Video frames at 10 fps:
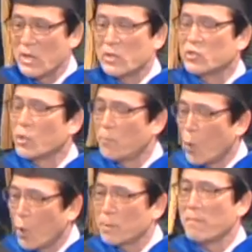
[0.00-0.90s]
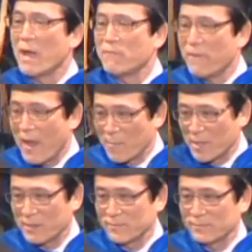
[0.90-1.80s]
support my family,
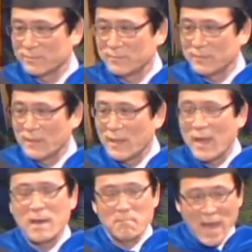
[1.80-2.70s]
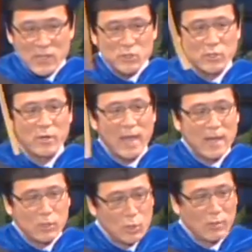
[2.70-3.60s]
and master a
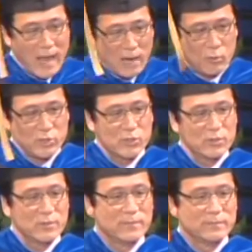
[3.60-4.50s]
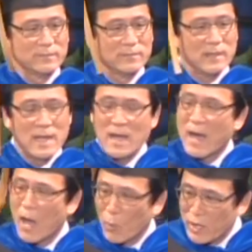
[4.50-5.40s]
new language.
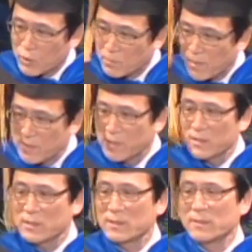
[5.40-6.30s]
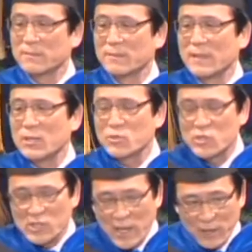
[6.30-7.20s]
I went into business, into
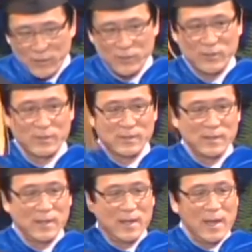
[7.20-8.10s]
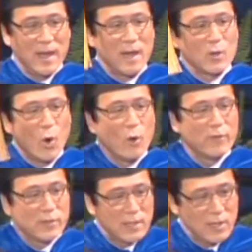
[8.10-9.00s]
sales, and over
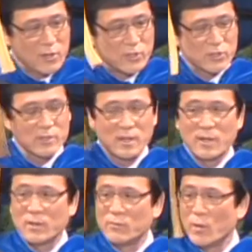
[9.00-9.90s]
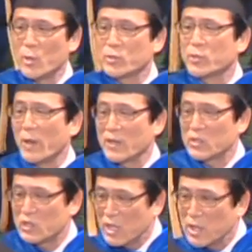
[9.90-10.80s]
the years rose to a
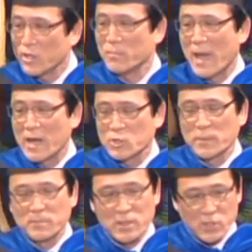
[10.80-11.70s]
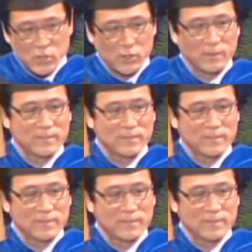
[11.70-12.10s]
senior management position.